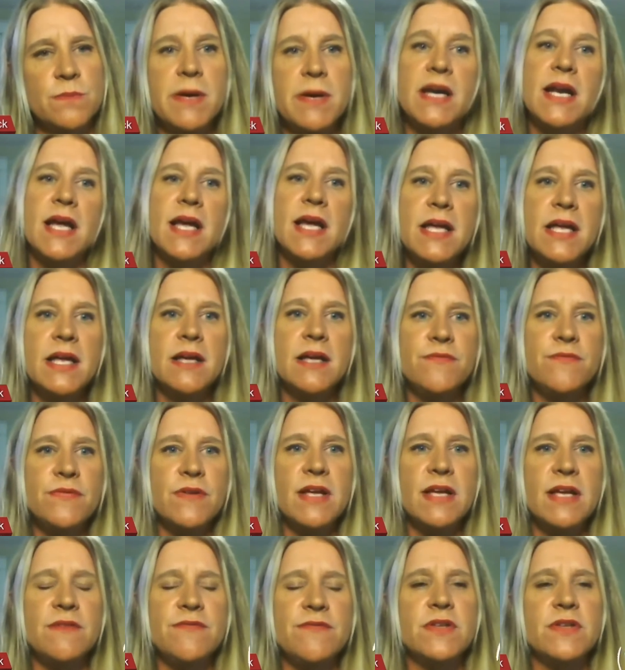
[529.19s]
But if
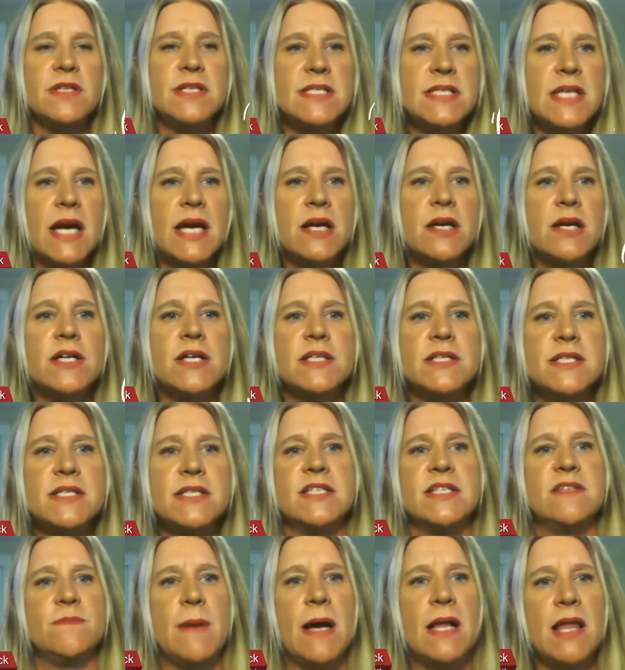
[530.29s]
if the desire is
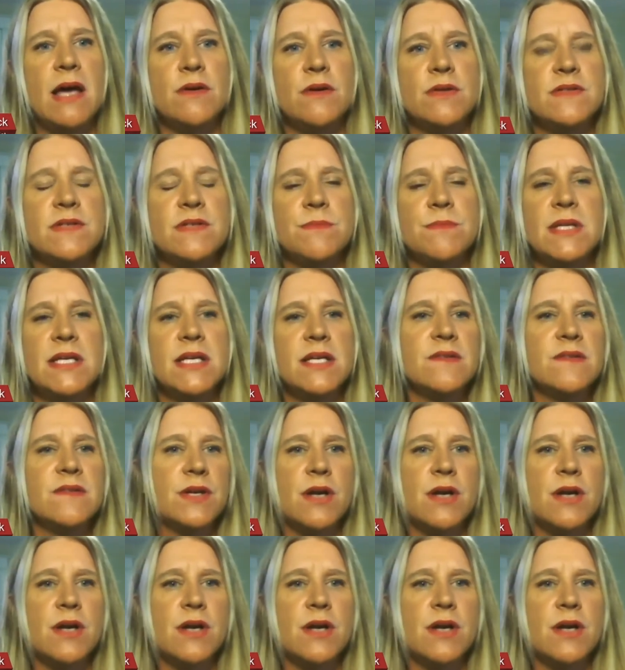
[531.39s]
to spell out some things